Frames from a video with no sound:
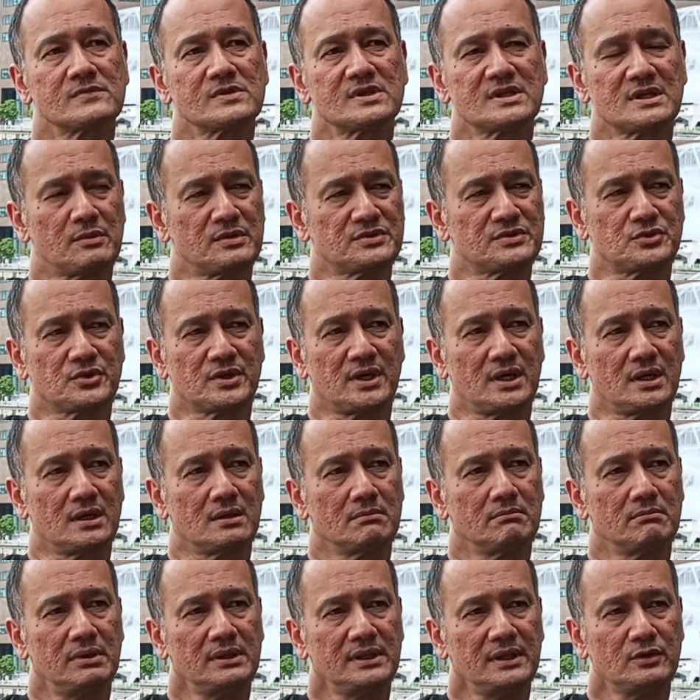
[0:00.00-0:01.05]
That was okay.
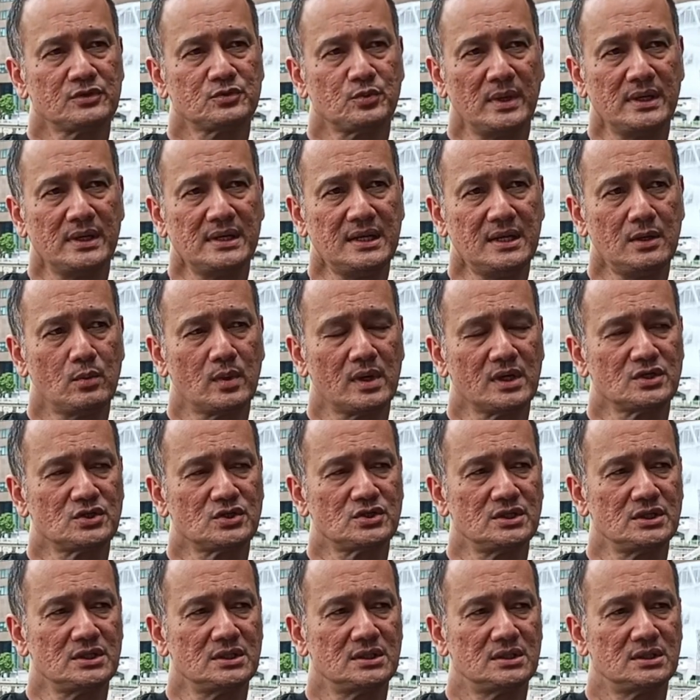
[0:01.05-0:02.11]
But there was one day where
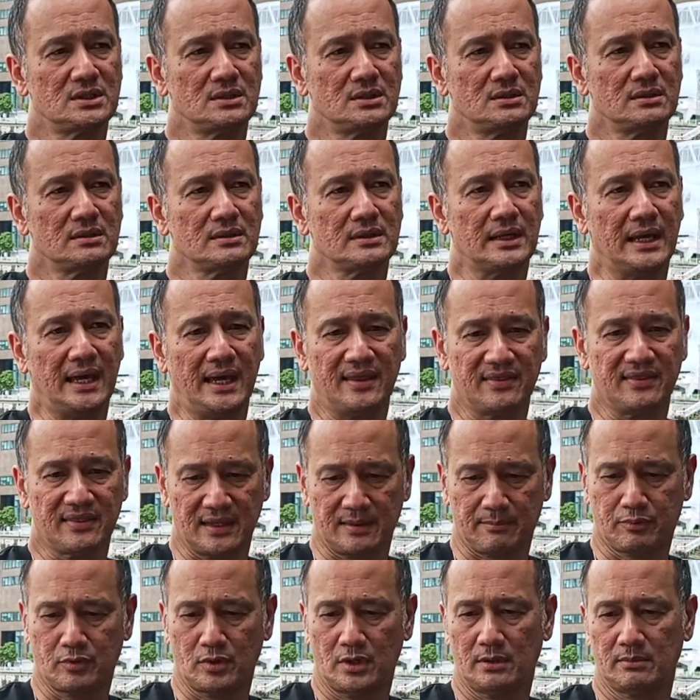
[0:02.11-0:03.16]
she had
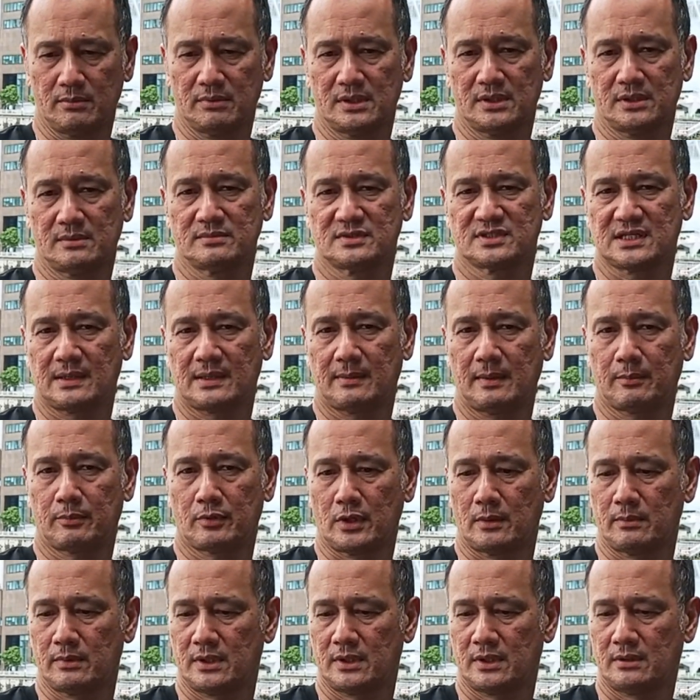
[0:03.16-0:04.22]
that problem, stomach
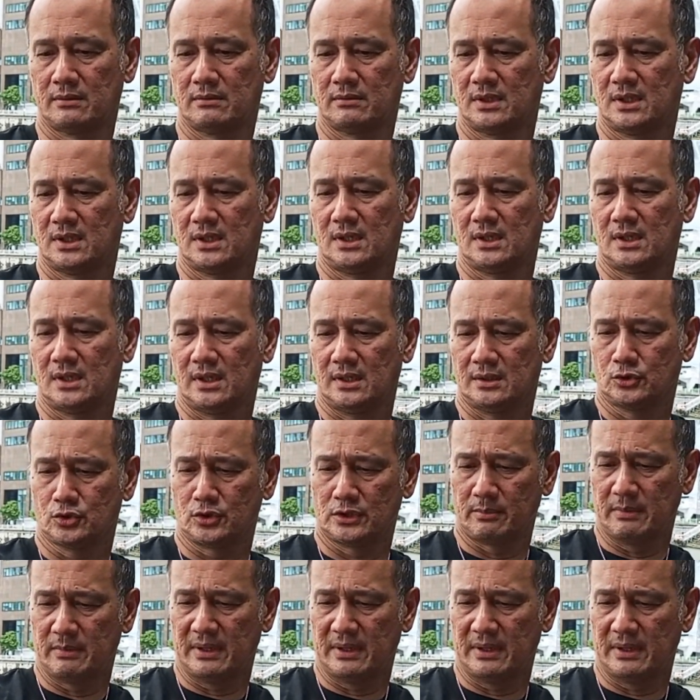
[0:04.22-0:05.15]
problem, took